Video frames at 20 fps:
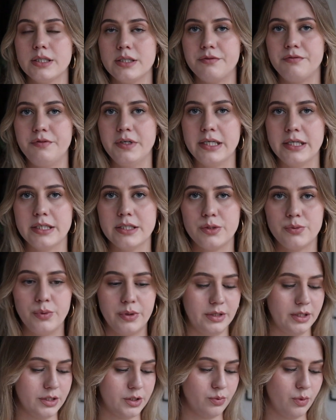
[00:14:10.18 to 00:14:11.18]
the thing is
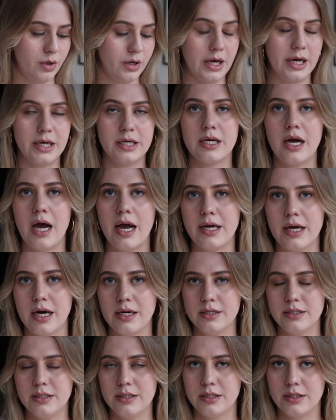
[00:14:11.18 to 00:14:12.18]
with this one, I
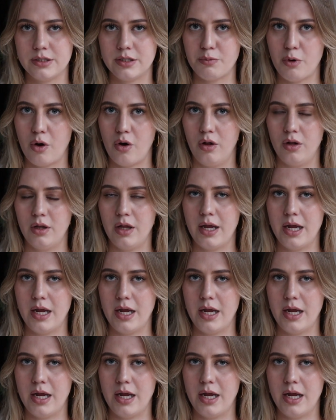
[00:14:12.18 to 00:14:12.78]
got it in a small,